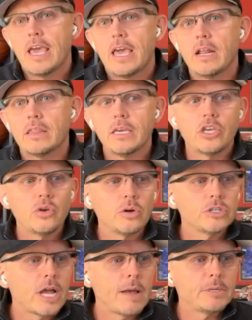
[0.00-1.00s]
and I think your
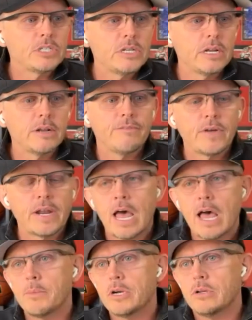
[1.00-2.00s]
job has done a
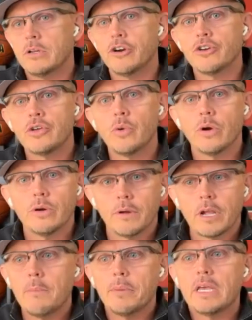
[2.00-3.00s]
phenomenal, or your
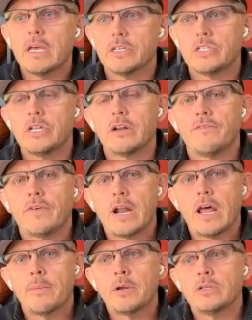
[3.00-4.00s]
company has done a
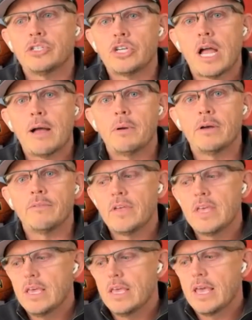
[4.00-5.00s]
phenomenal job of
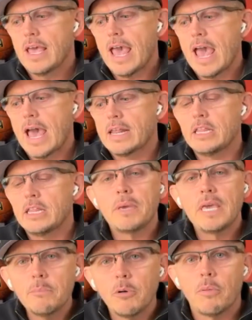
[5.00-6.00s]
adding the
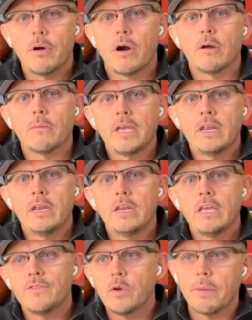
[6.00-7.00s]
people part, meaning
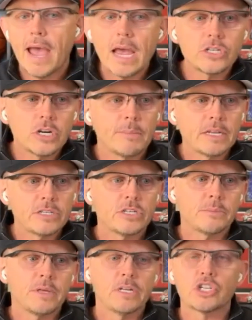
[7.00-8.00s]
if you're passionate about
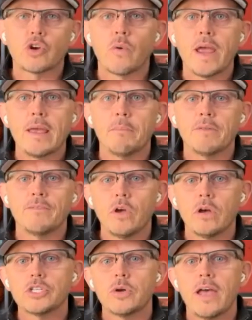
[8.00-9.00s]
something, it's great, but if you
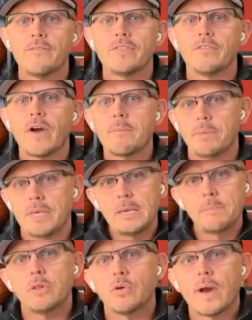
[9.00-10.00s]
also have the right
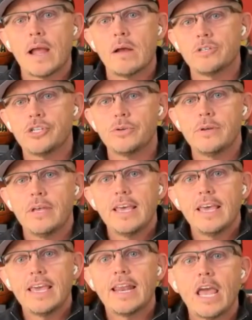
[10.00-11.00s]
people around you,
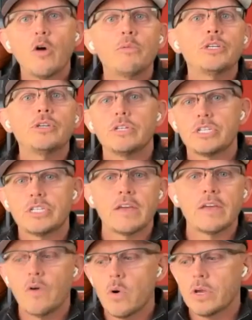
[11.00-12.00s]
it helps you to
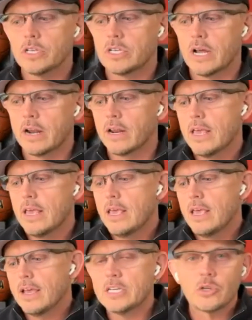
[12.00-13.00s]
stay focused on it.
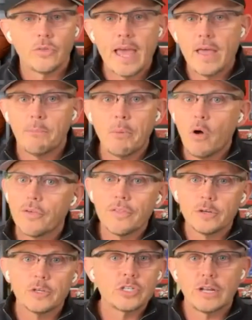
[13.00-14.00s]
And so that both of
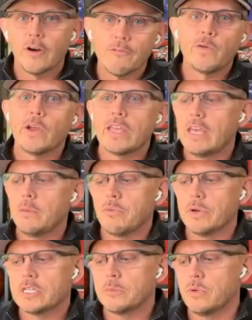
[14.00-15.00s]
those are very key
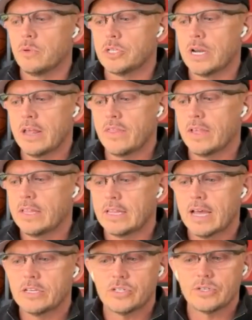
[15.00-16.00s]
principles. And I think
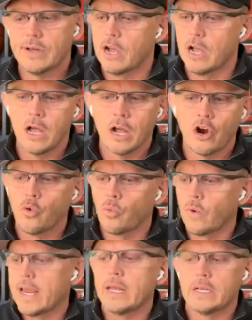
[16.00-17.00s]
that's a
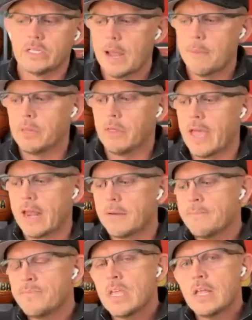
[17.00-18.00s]
great example of that.
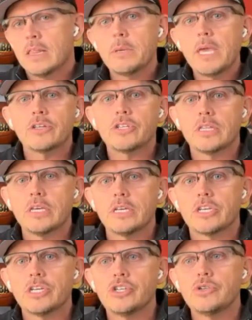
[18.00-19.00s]
Let me ask you this,
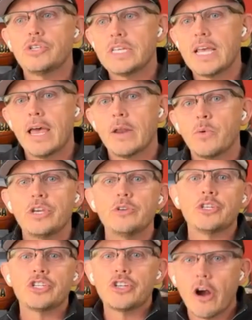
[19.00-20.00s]
because you said when you
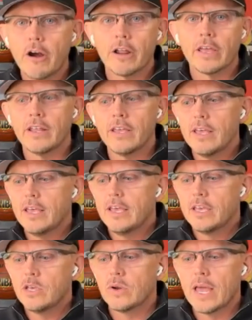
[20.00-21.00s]
started,
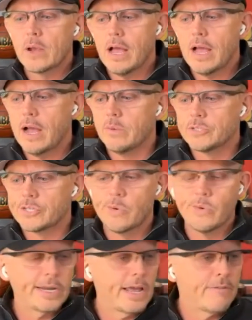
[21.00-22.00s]
you're like, I was
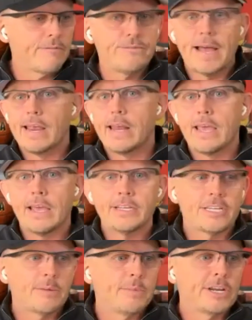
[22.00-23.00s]
going down
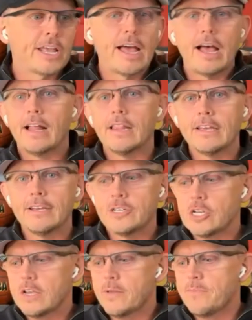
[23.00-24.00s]
finance, I'm in college,